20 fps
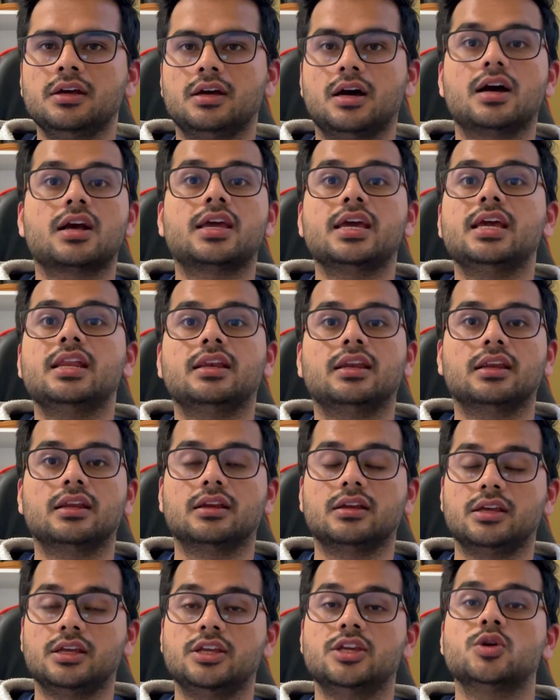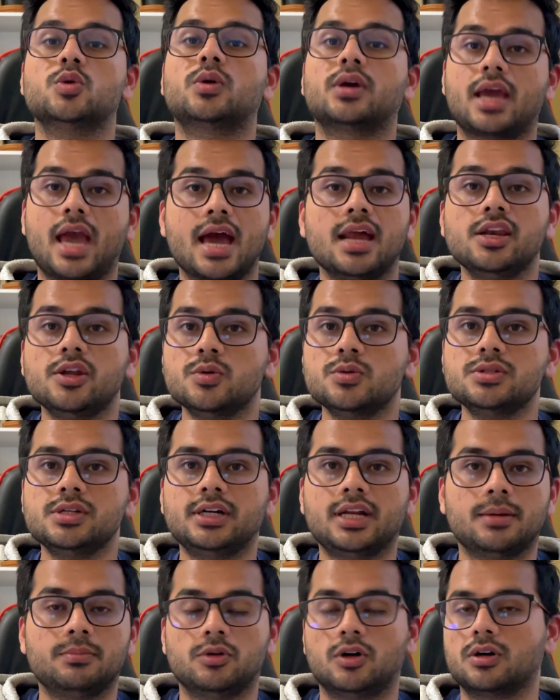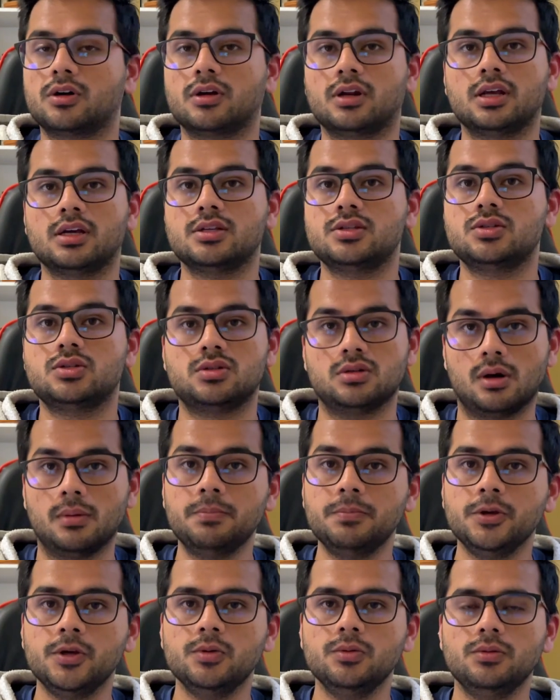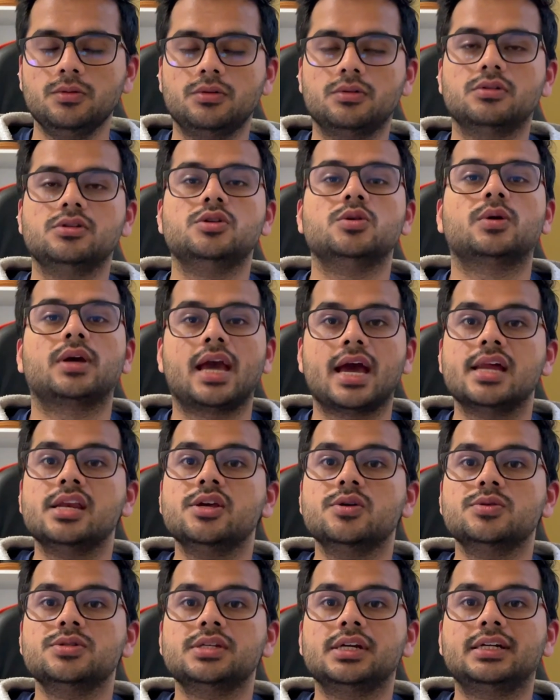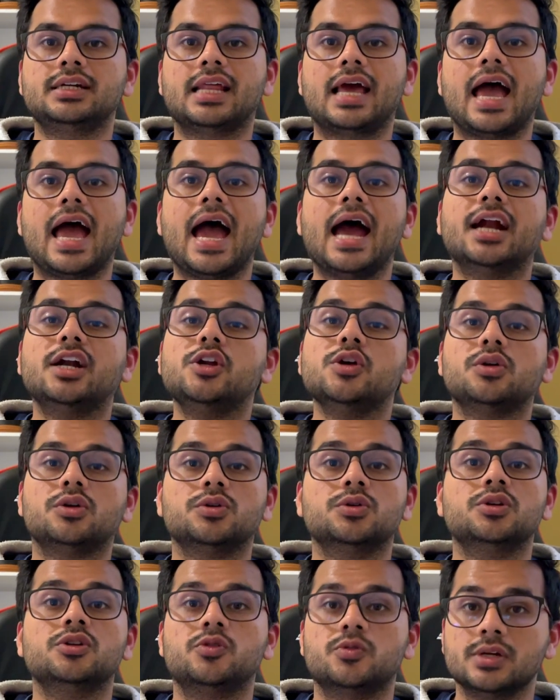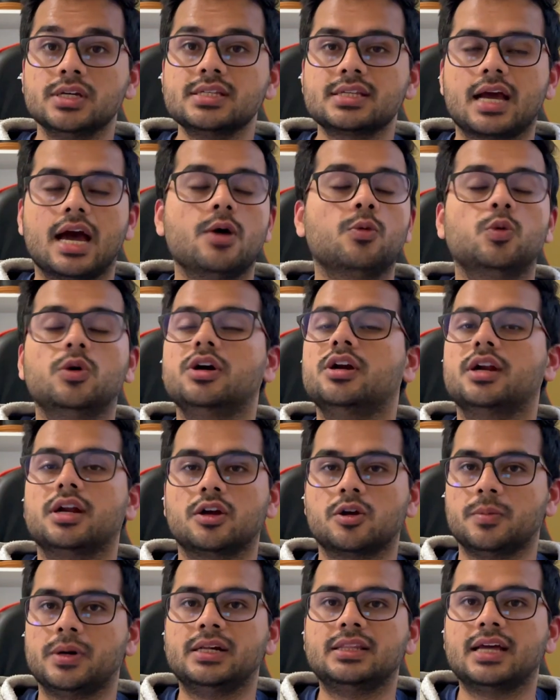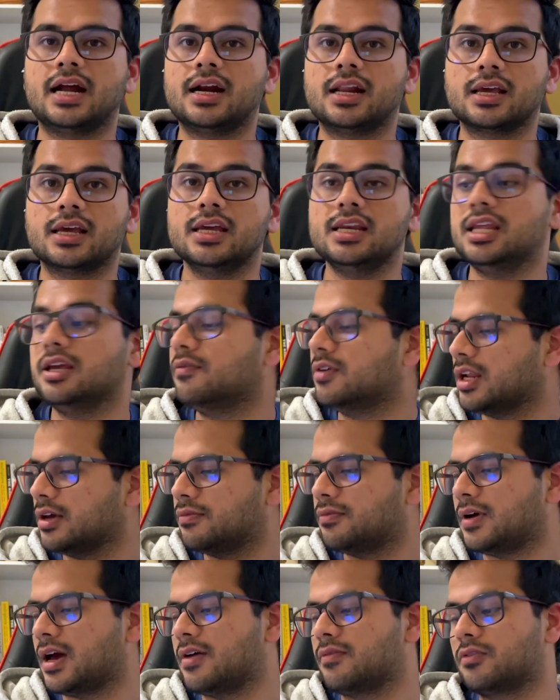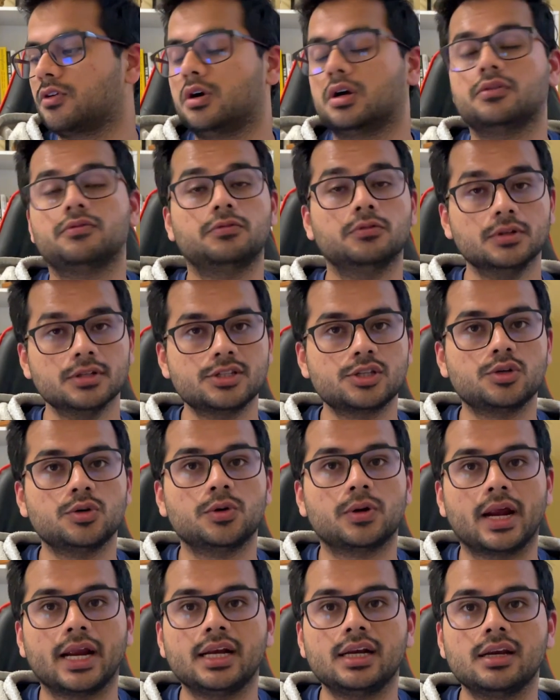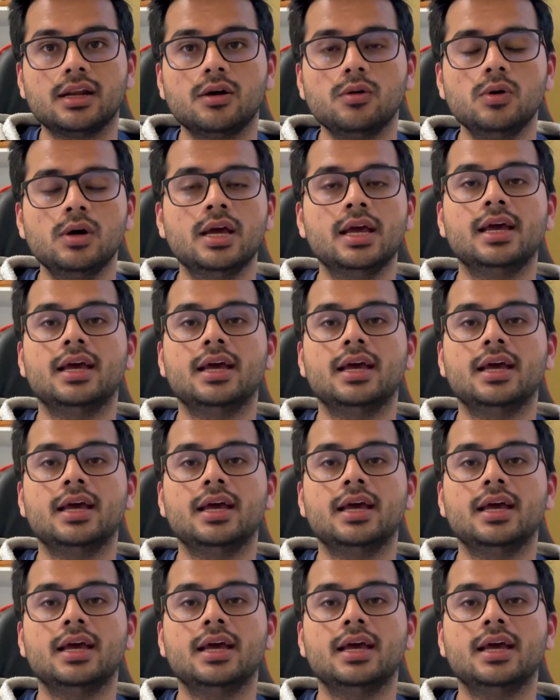Again, you can use it. I'm not gonna stop you. You can use it at your own risk. I won't recommend that again. Even if I have got a full score right now,